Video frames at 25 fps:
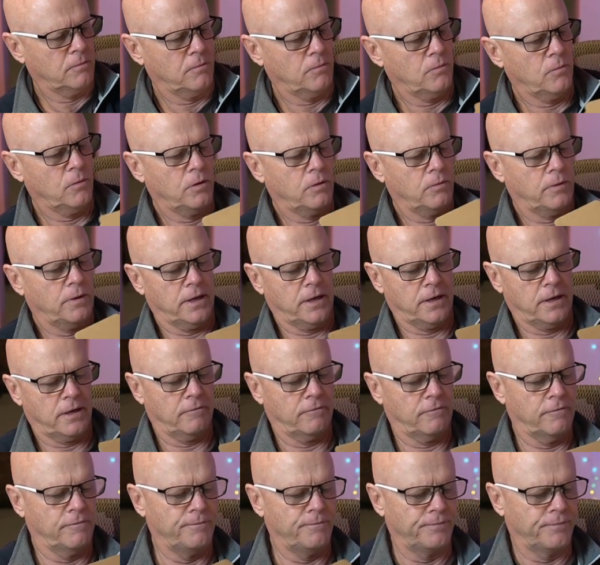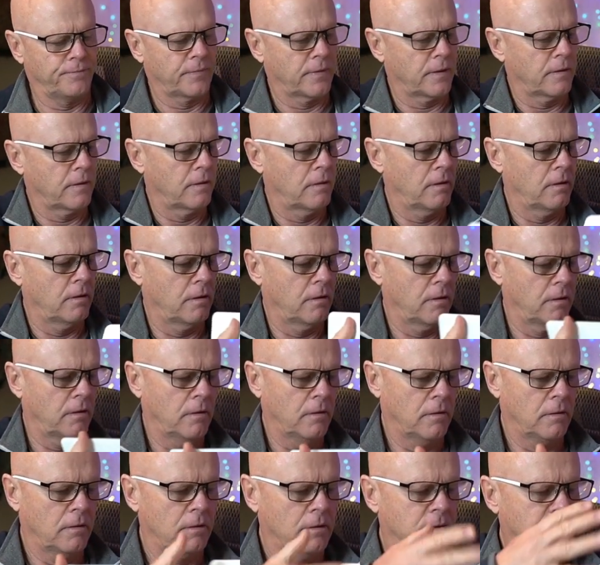what do we have?
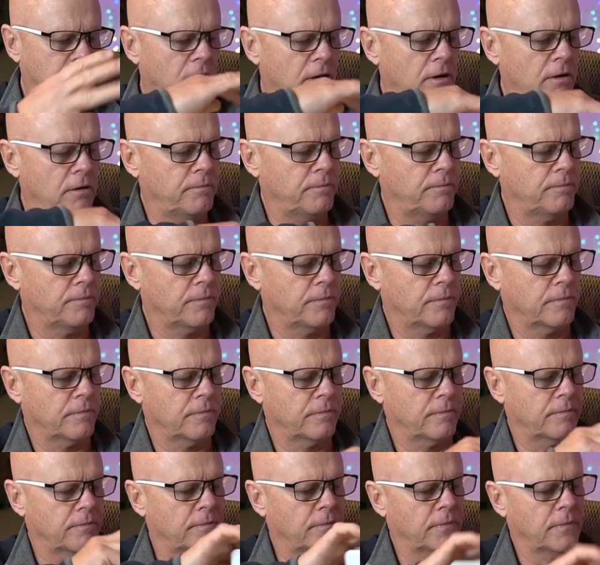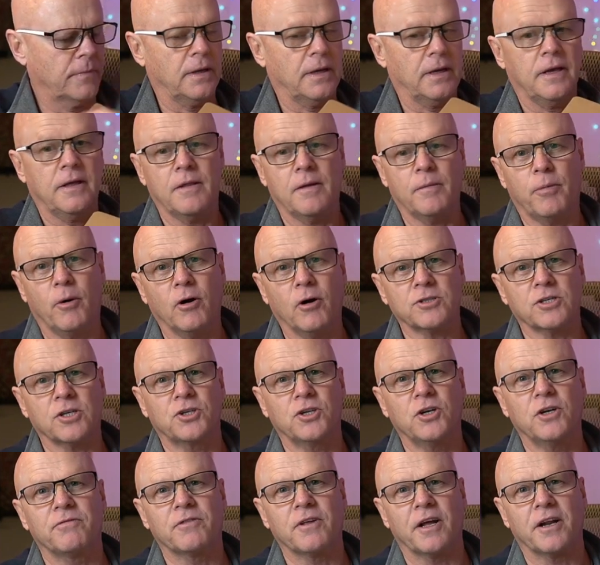So in the box. I
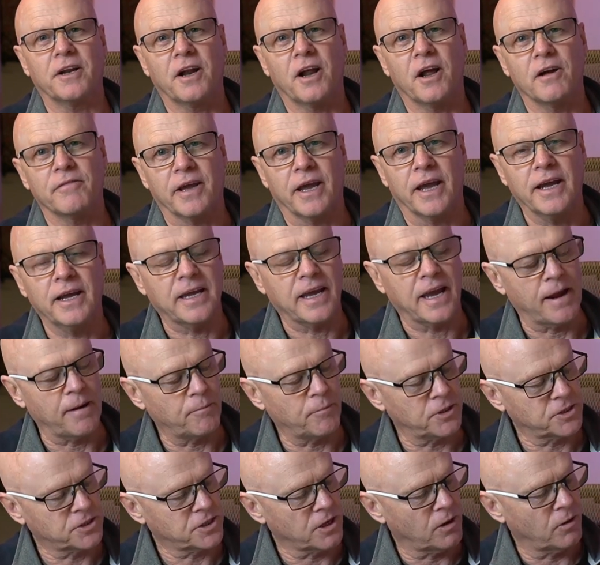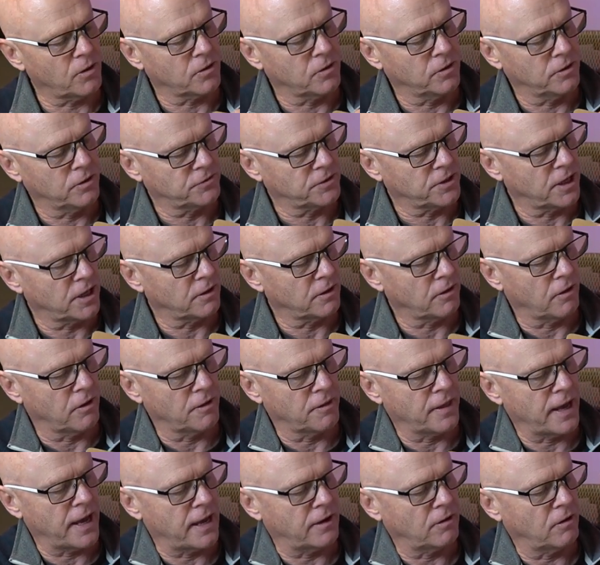should have done an overhead camera, so I could have done it
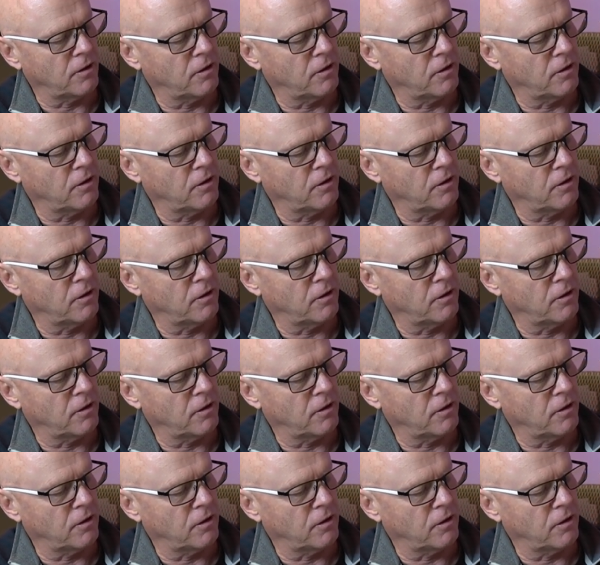like that.